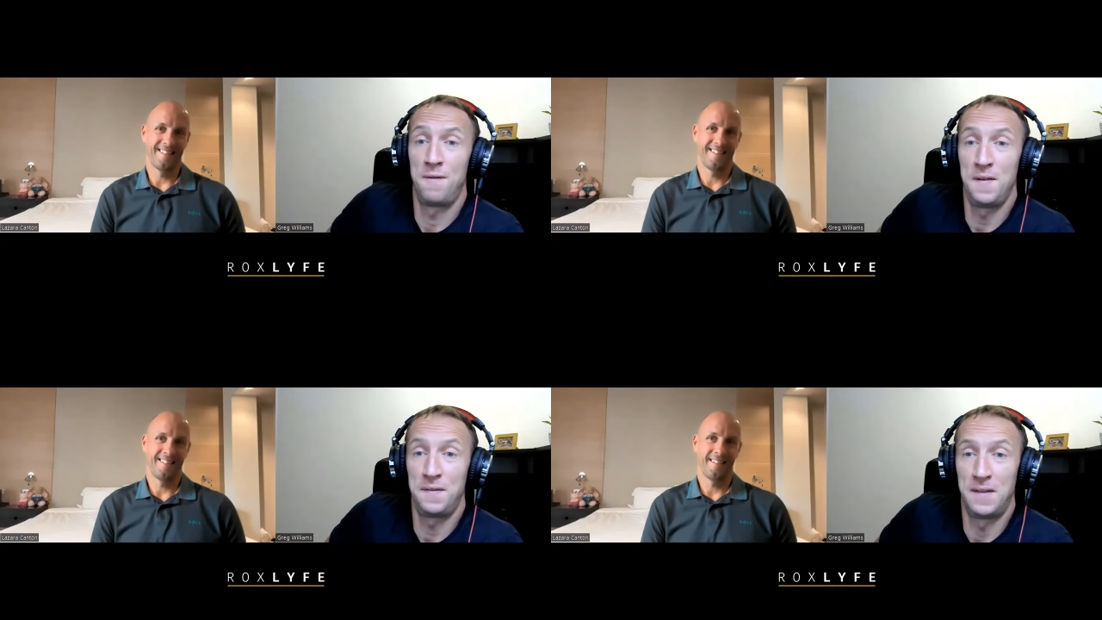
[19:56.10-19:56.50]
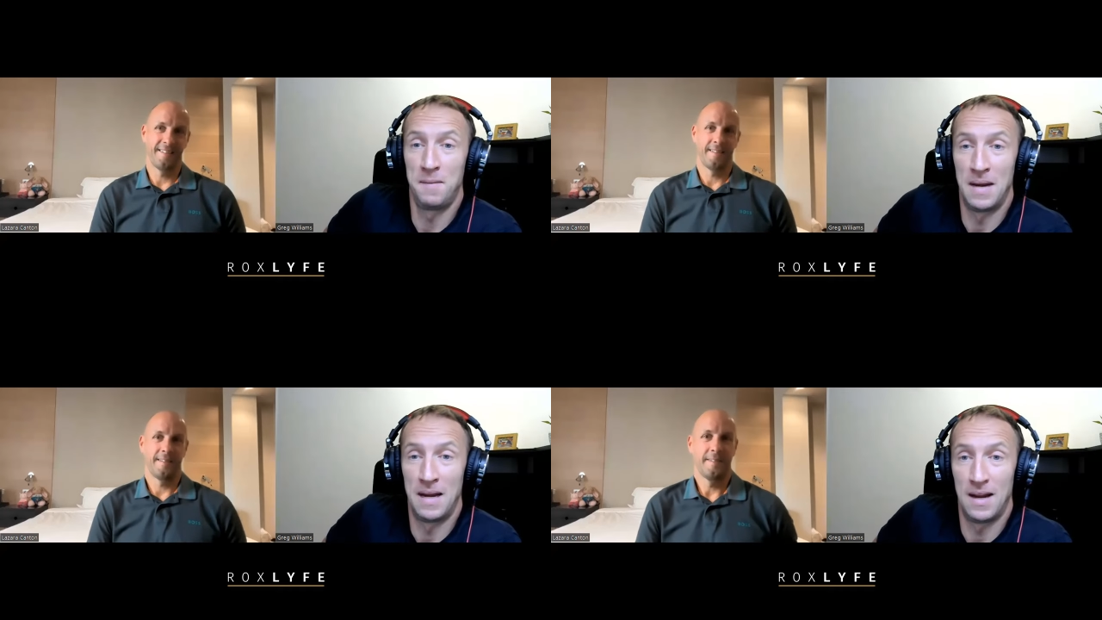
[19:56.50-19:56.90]
Speaker 1: a
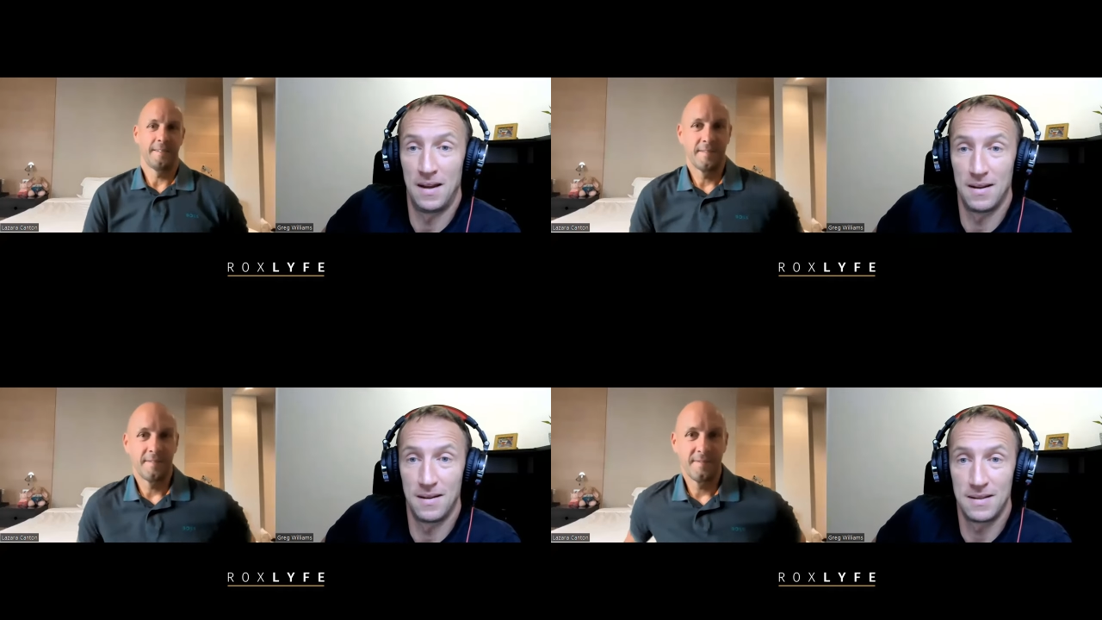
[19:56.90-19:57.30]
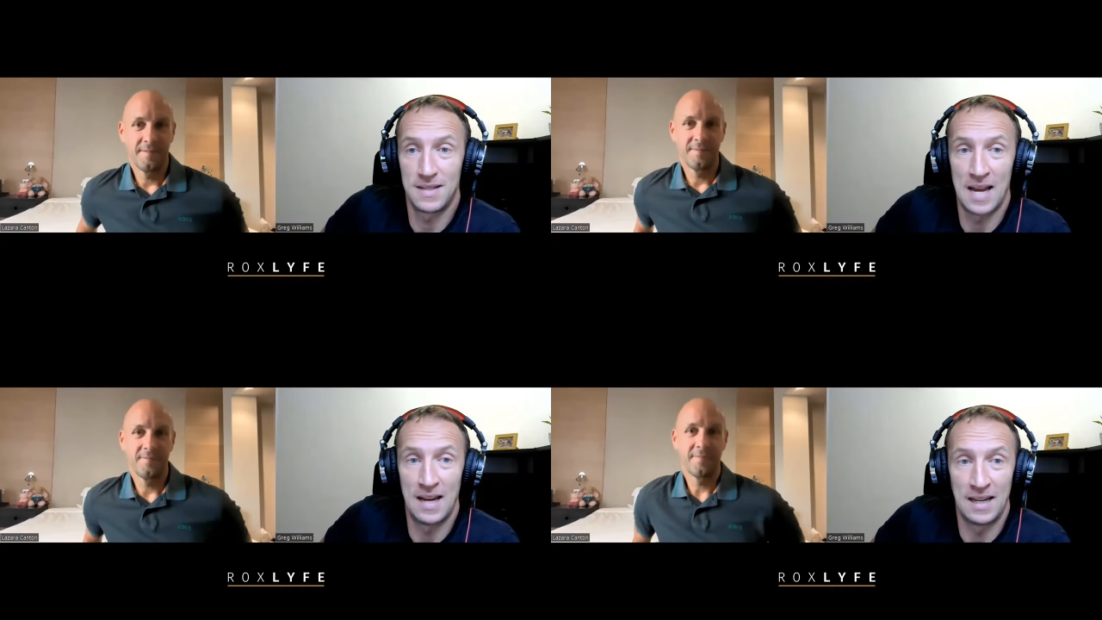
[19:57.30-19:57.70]
fifty minute.
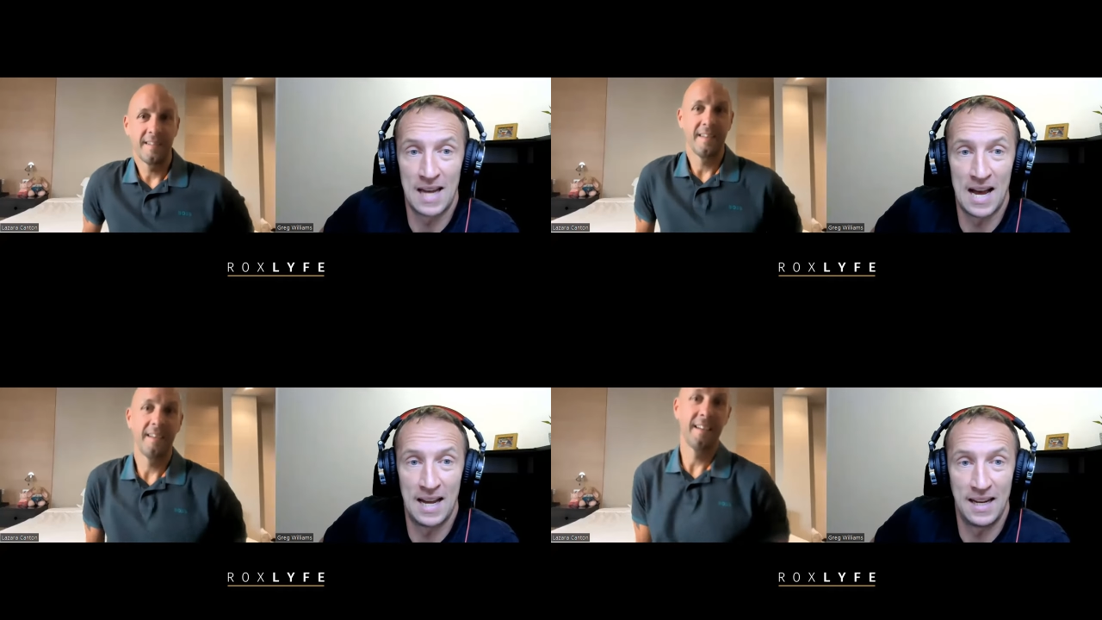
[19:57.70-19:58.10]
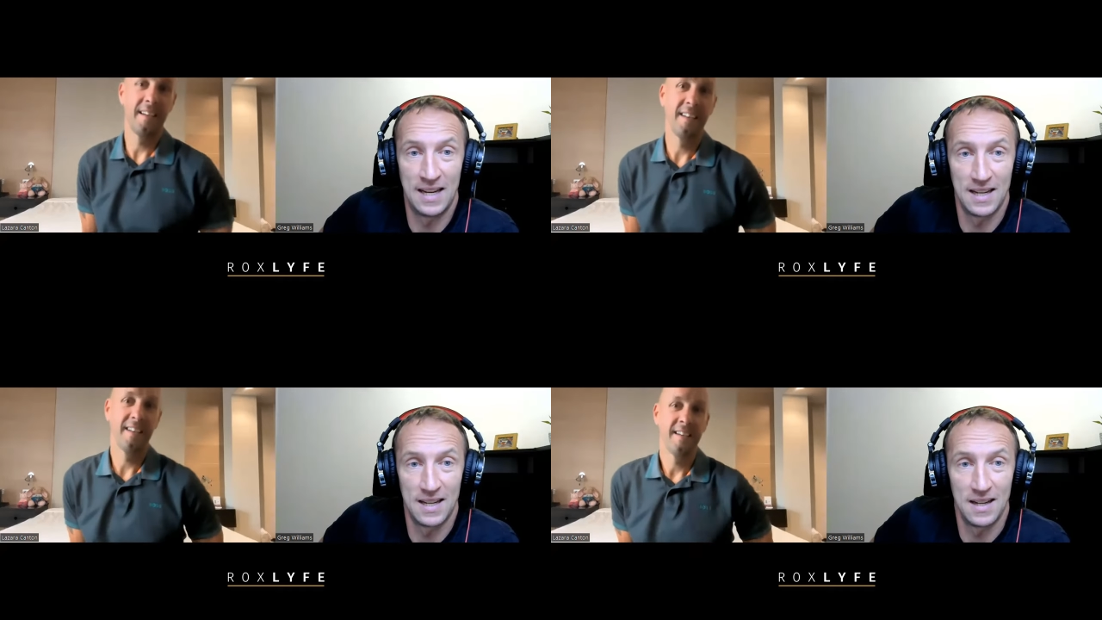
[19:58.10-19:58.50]
ten
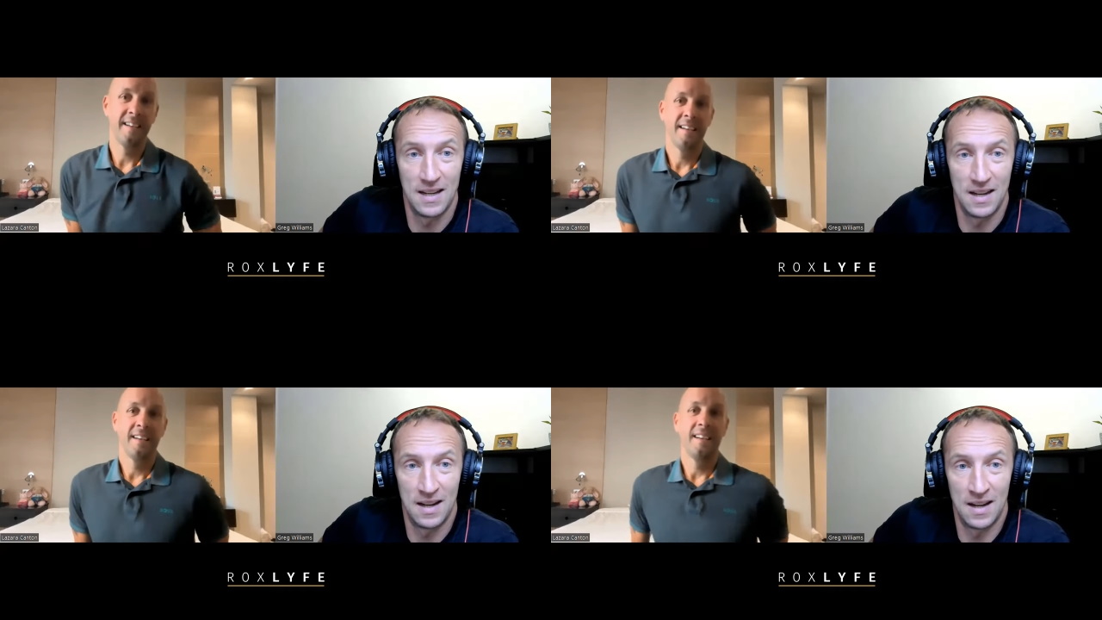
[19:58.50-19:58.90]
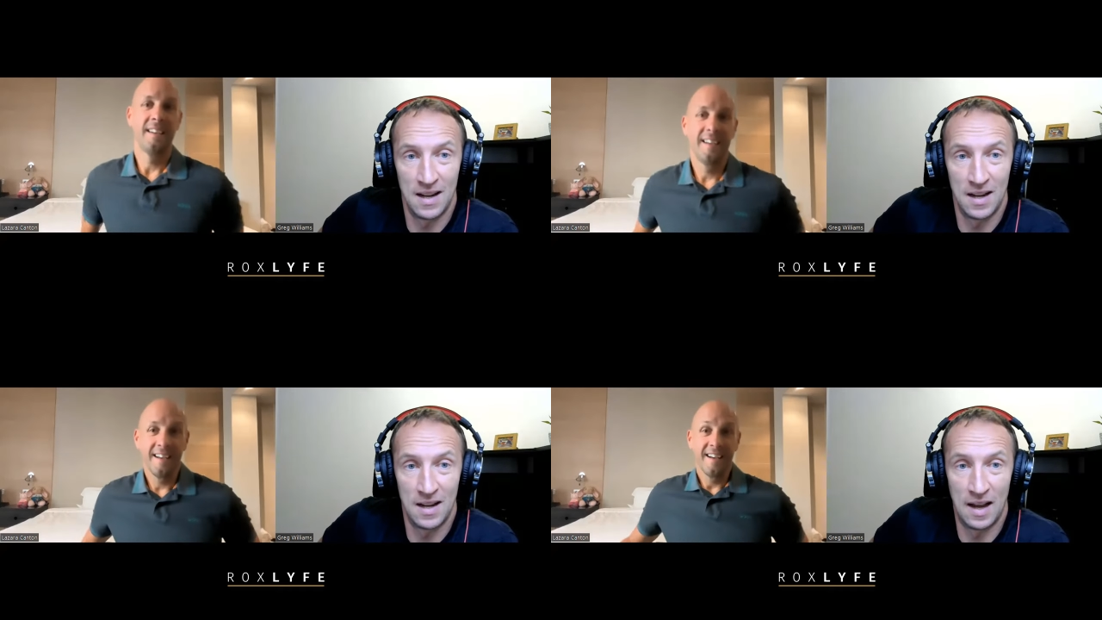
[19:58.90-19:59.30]
K
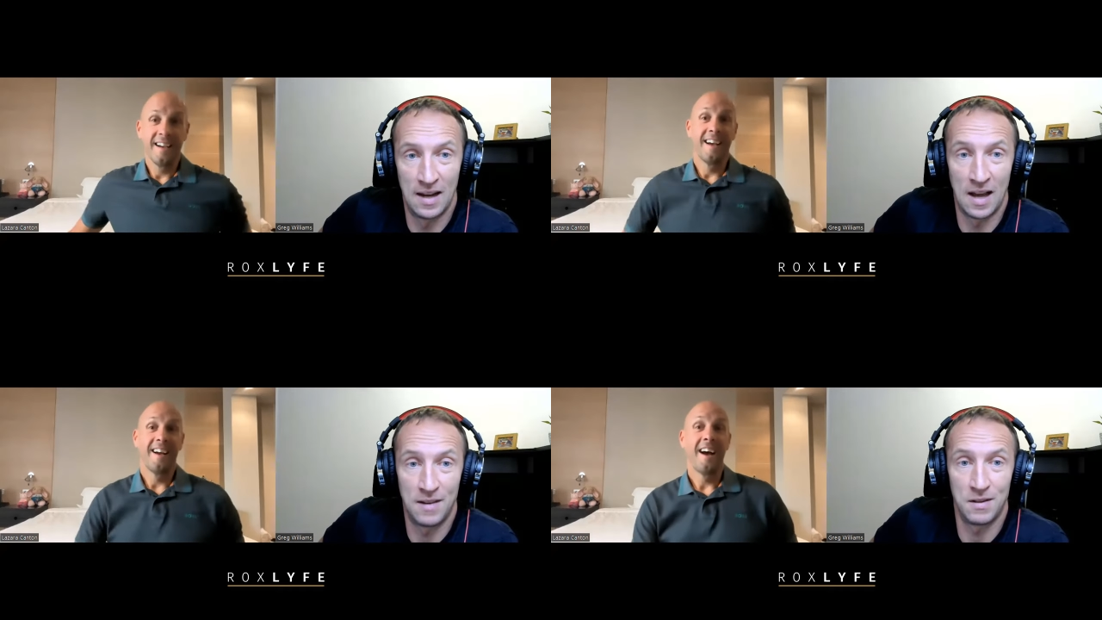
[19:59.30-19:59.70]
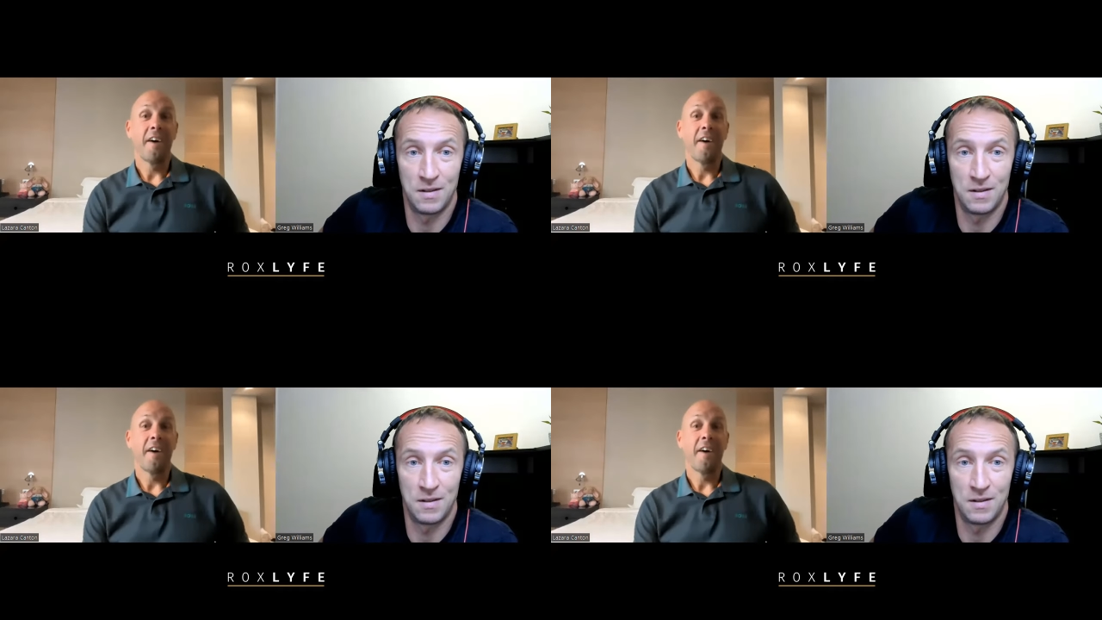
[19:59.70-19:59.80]
uh and like